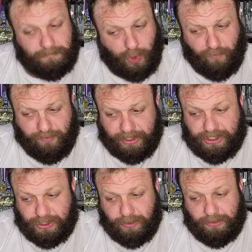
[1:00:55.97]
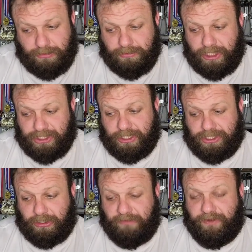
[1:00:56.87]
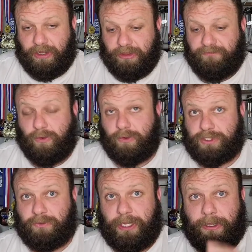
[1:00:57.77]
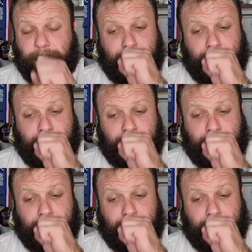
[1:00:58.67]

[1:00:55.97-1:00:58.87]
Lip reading: hopefully soon, he's going to certify on the 4 as well.